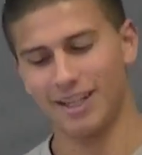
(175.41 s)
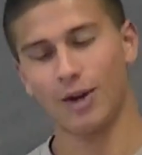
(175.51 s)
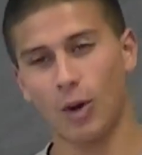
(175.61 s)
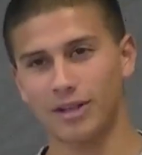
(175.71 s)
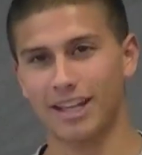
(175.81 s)
Of
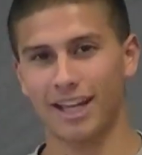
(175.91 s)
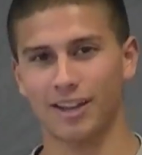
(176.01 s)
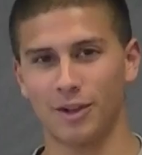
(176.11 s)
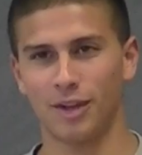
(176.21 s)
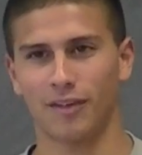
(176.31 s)
course, I get a
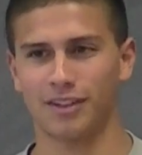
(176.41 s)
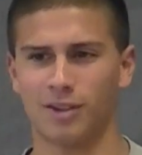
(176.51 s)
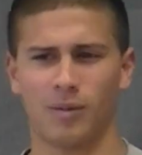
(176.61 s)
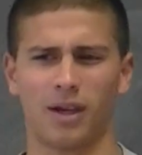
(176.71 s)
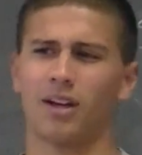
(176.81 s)
little nervous too.
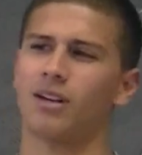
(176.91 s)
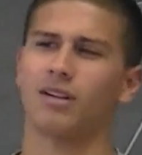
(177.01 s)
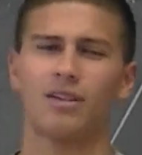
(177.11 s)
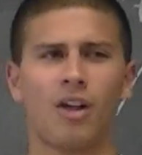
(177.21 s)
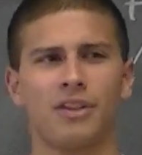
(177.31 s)
I'm like, oh,
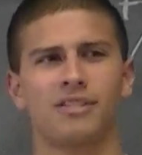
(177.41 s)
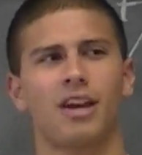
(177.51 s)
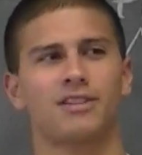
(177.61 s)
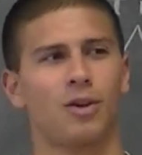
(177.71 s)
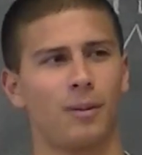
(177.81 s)
all these
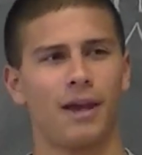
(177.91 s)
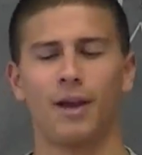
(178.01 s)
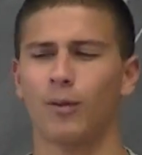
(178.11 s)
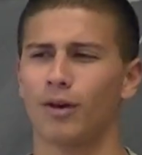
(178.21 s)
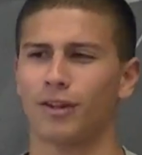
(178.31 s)
thoughts go in my head.
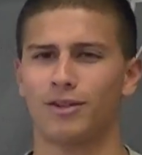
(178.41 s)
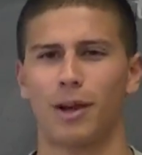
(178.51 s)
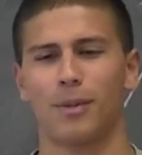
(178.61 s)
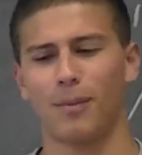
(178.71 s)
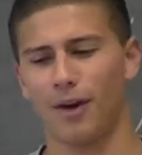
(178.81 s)
What if I drop
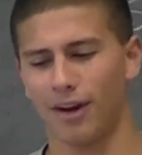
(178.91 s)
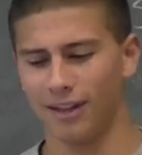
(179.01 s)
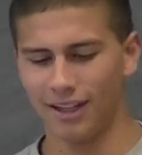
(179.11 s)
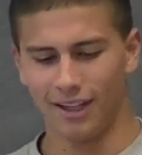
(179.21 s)
the ball?